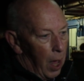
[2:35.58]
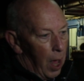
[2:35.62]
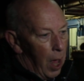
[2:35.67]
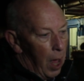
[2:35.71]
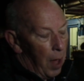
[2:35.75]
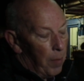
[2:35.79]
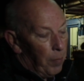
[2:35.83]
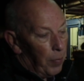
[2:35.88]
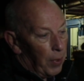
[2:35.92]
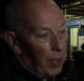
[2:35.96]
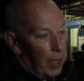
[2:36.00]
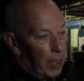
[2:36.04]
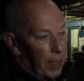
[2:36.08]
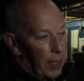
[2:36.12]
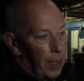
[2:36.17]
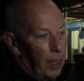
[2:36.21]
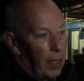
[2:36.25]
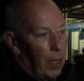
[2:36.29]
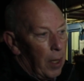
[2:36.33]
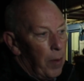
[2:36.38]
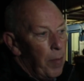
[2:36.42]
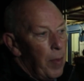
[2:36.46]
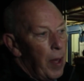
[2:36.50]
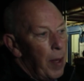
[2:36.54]
But it's a
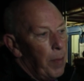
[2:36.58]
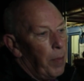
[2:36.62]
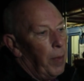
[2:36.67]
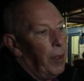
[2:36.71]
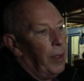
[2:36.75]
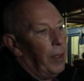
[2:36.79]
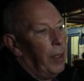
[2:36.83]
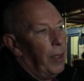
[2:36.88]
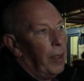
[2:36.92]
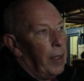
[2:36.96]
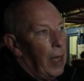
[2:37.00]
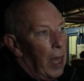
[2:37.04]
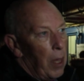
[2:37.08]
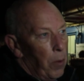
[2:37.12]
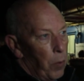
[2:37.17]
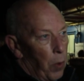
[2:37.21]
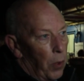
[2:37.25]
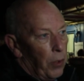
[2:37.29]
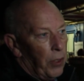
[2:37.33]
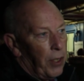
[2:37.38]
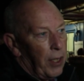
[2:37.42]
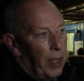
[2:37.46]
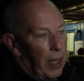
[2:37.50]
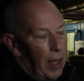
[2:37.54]
commitment that they
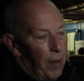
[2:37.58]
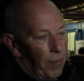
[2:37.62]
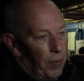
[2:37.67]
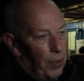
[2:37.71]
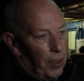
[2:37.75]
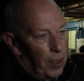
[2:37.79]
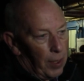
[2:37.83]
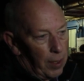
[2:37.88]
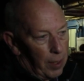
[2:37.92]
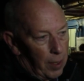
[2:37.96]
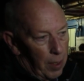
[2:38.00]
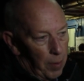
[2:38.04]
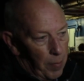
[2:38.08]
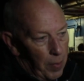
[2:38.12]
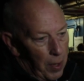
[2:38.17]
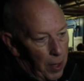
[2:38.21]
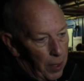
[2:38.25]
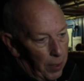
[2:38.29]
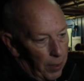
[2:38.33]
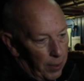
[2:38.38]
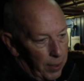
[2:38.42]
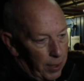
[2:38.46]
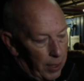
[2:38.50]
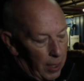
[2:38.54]
want to give to the
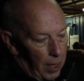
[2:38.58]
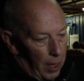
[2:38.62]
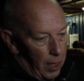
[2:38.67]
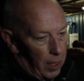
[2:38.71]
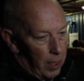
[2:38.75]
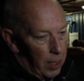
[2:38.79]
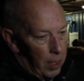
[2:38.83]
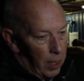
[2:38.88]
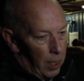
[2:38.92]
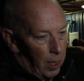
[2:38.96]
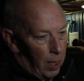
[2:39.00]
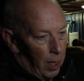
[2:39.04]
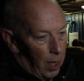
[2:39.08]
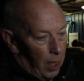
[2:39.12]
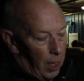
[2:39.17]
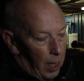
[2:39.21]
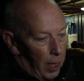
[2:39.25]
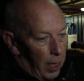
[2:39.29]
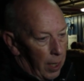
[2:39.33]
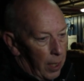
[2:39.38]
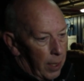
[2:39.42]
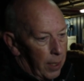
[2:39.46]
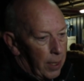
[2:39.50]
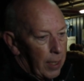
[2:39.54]
community
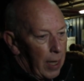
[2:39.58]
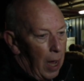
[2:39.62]
in the